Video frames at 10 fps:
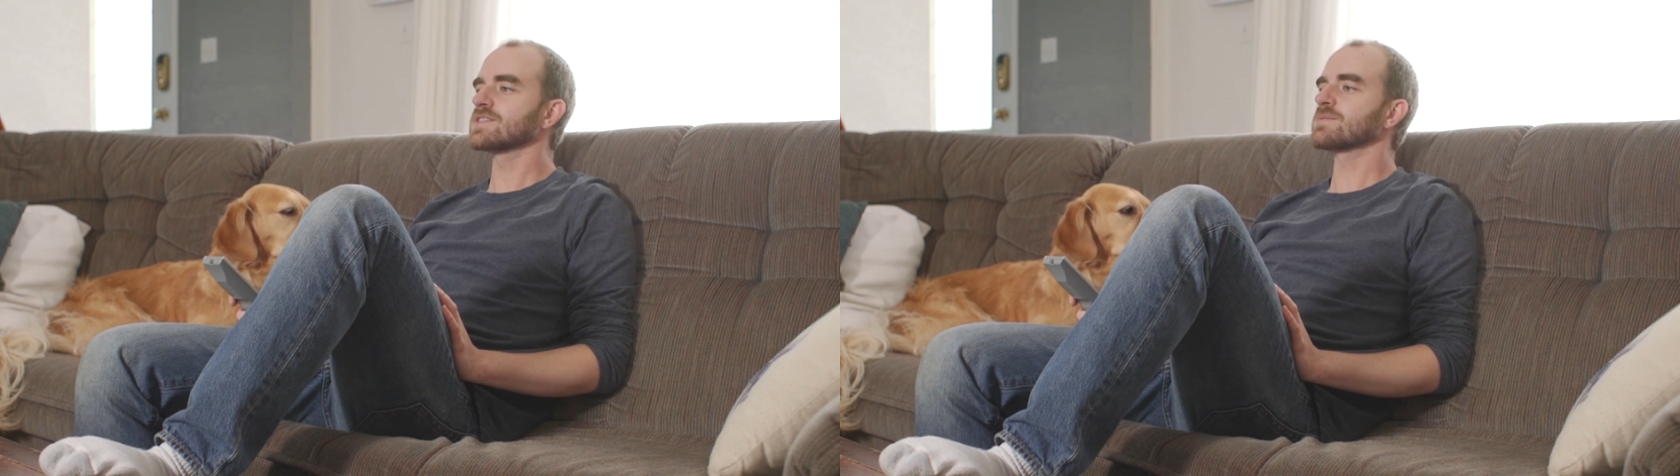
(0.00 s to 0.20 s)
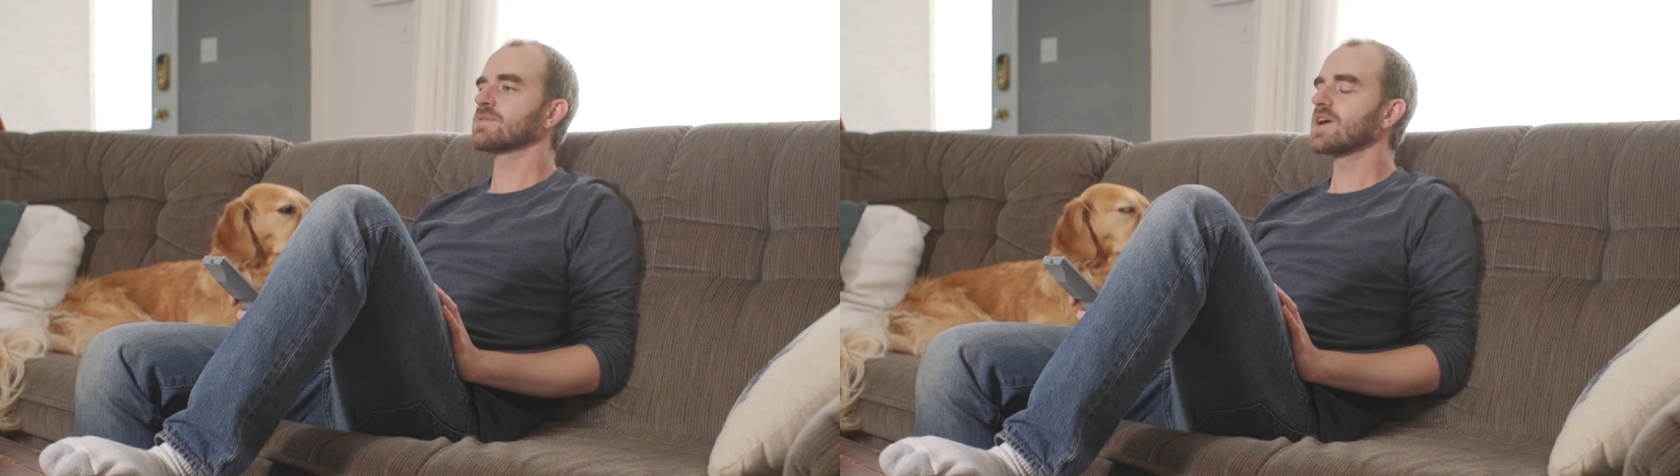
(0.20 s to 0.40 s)

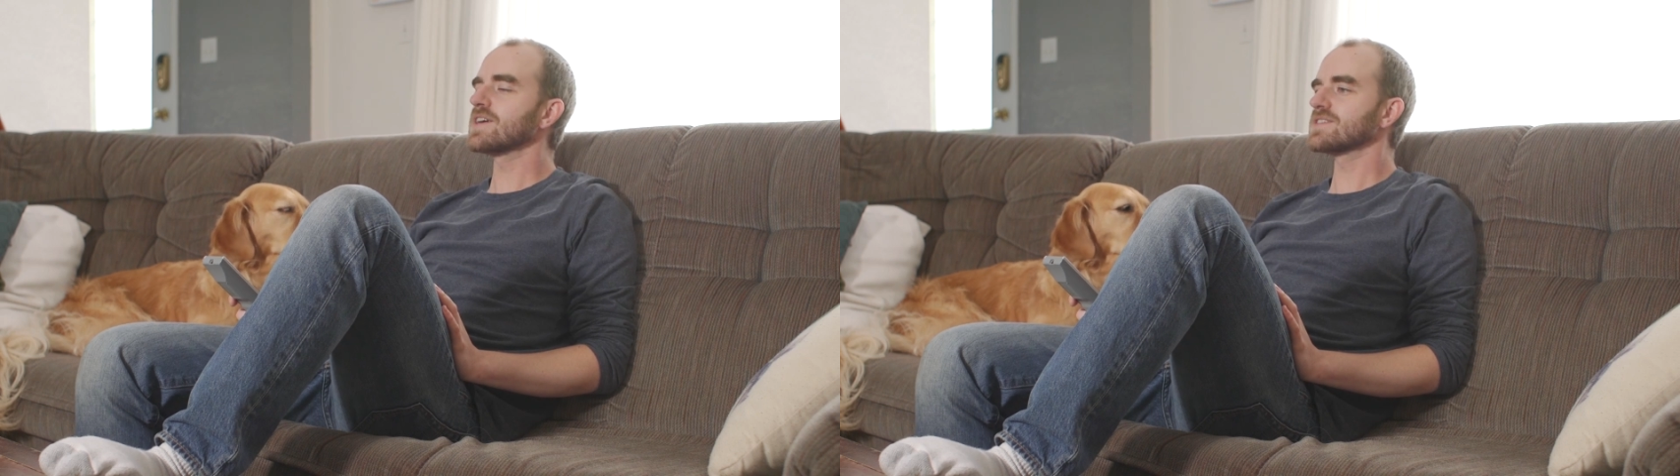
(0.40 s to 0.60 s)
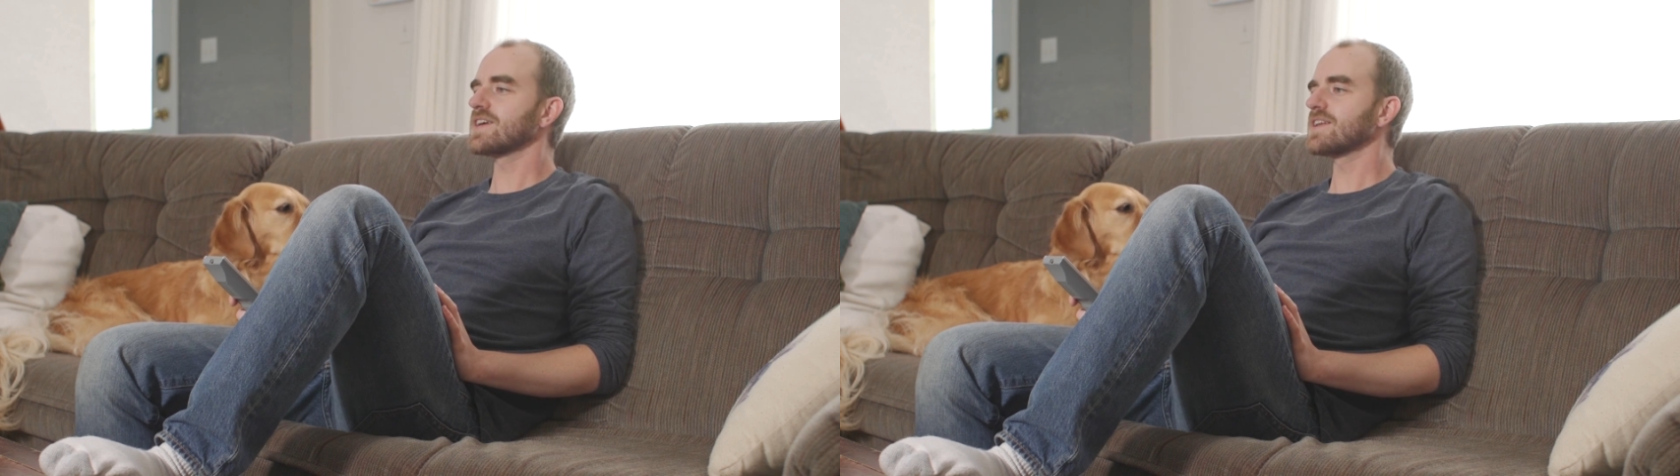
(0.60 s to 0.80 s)

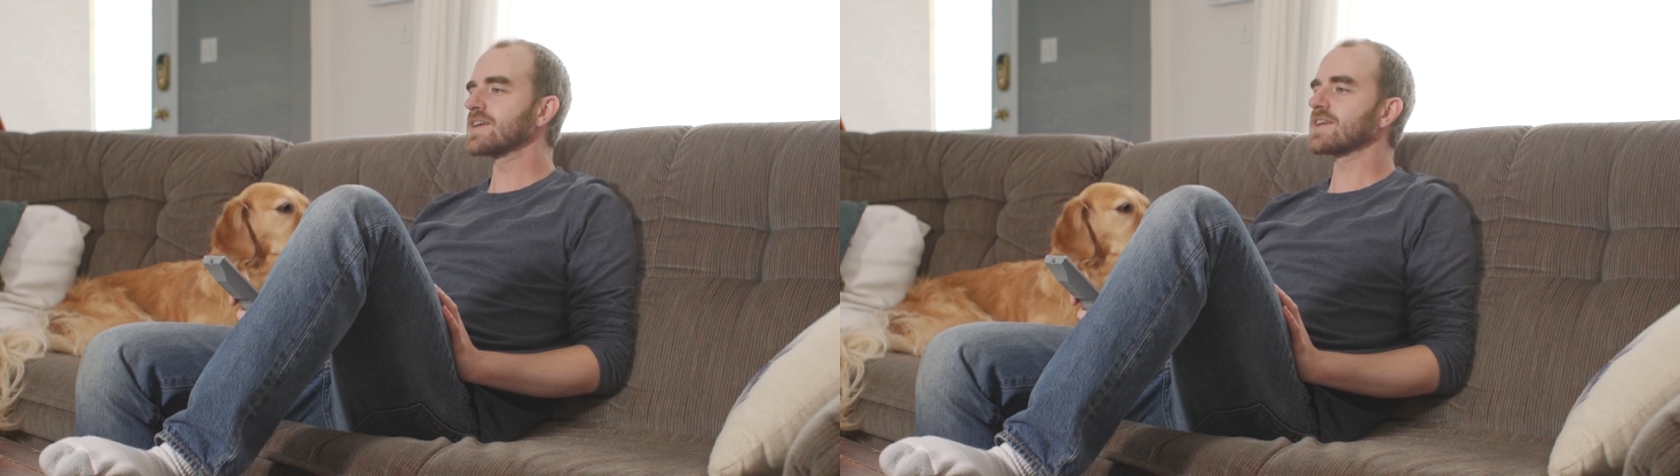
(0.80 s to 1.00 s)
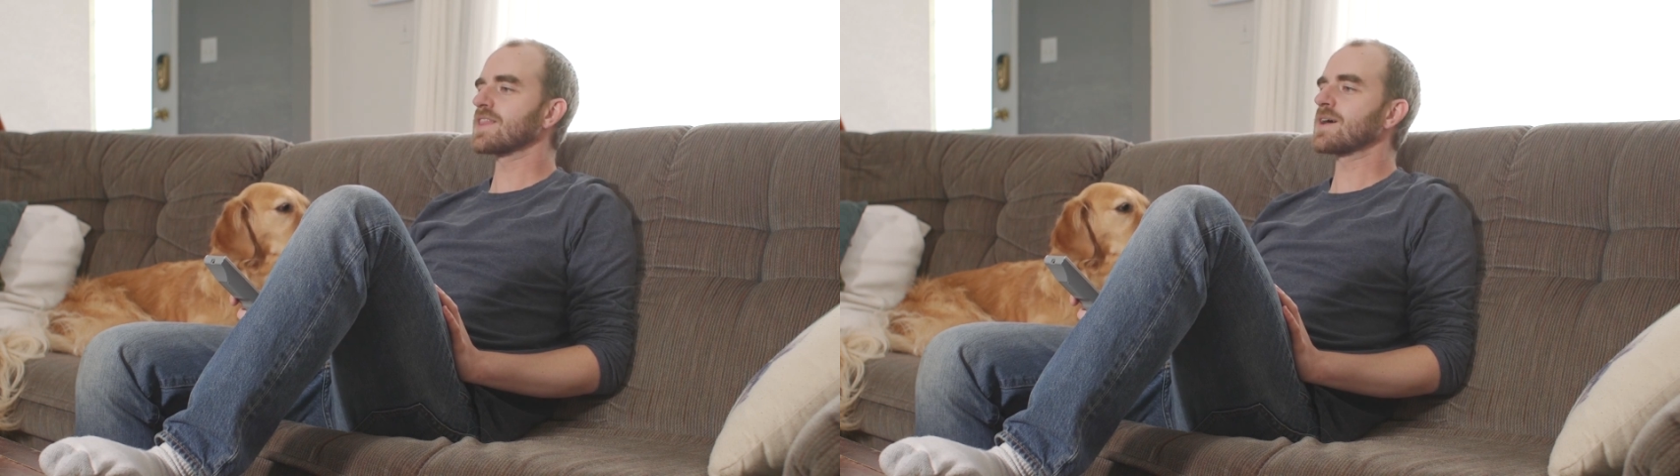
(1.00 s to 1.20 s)
surprise
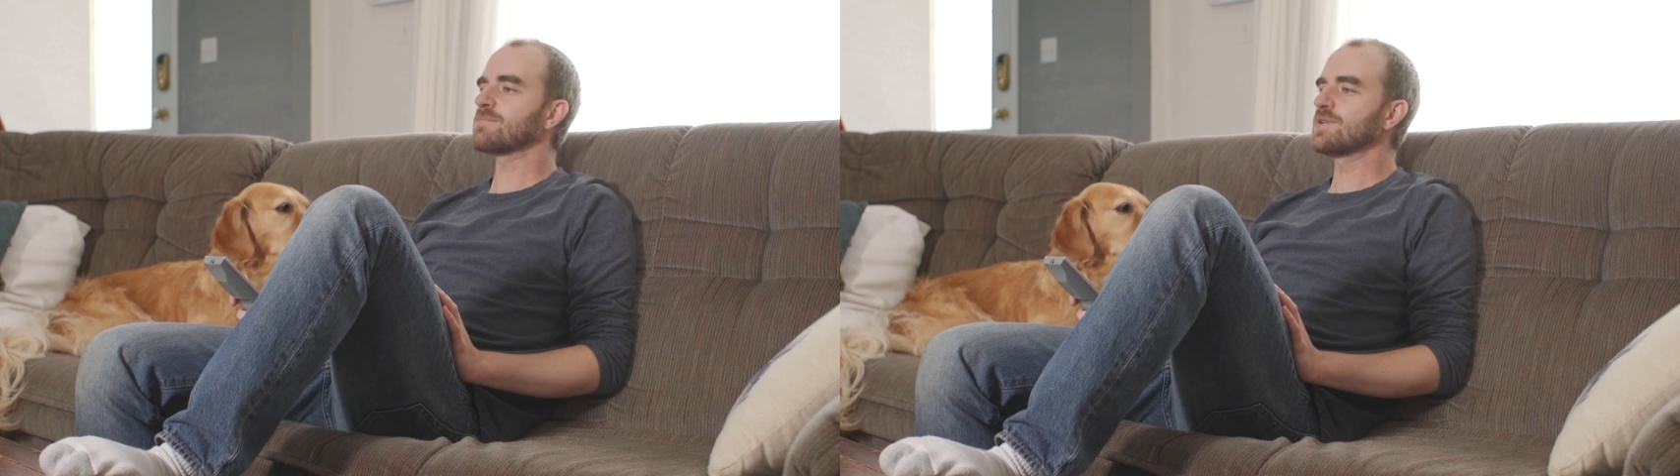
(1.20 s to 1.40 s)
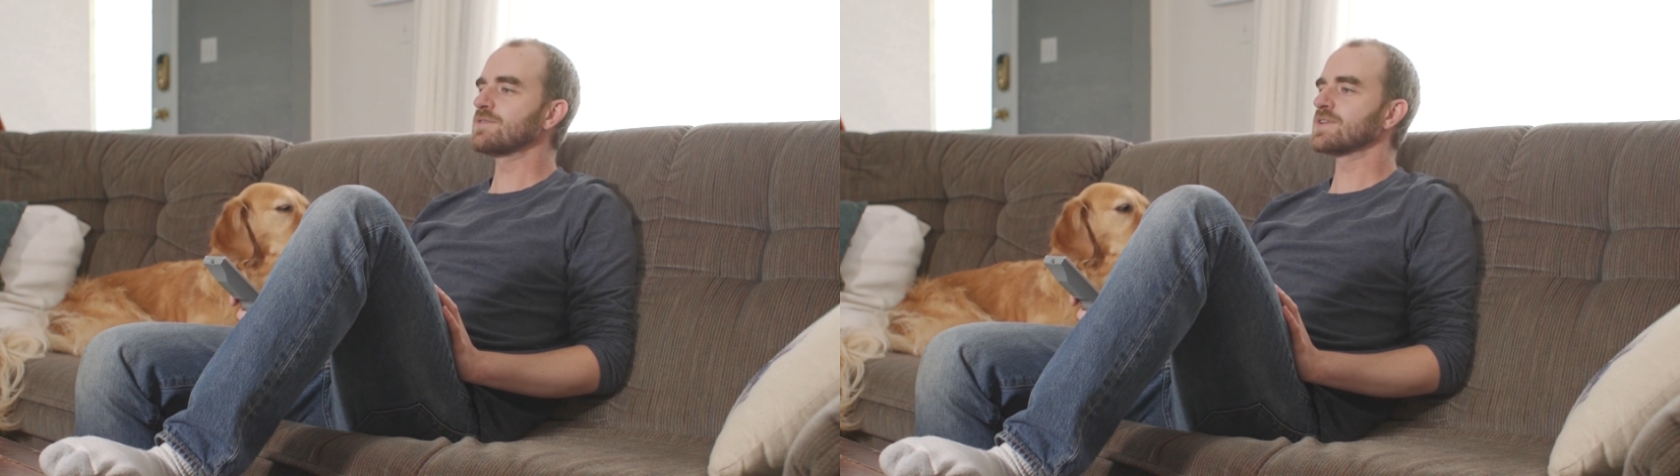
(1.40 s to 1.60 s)
ending in that
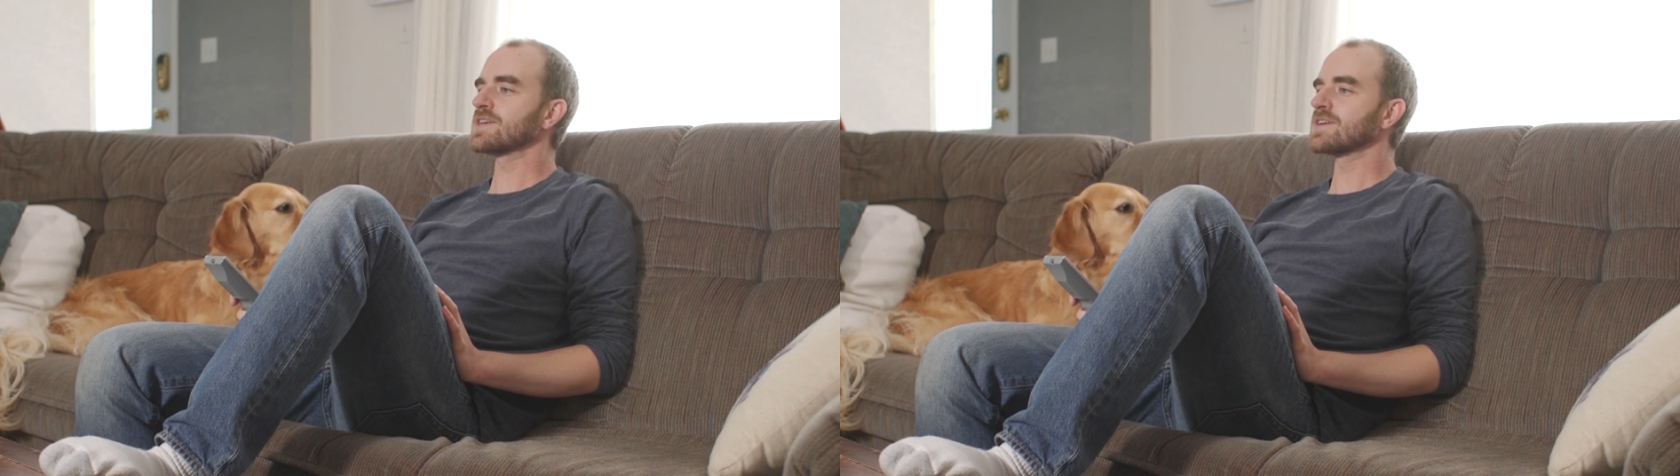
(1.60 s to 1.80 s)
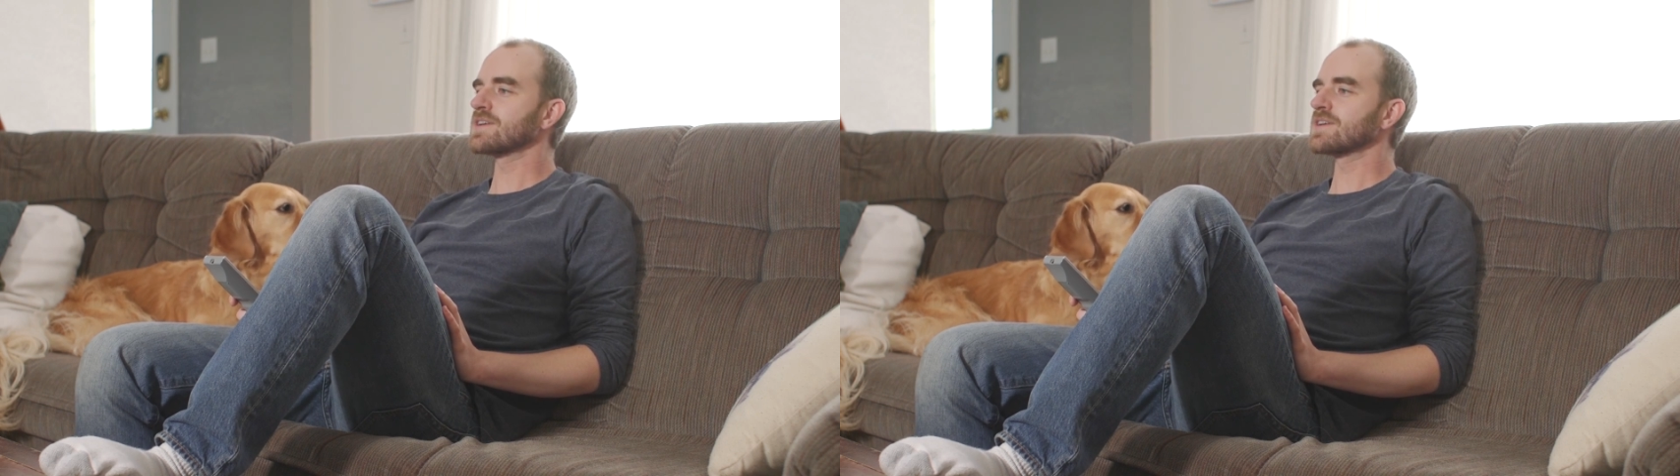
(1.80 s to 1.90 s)
movie.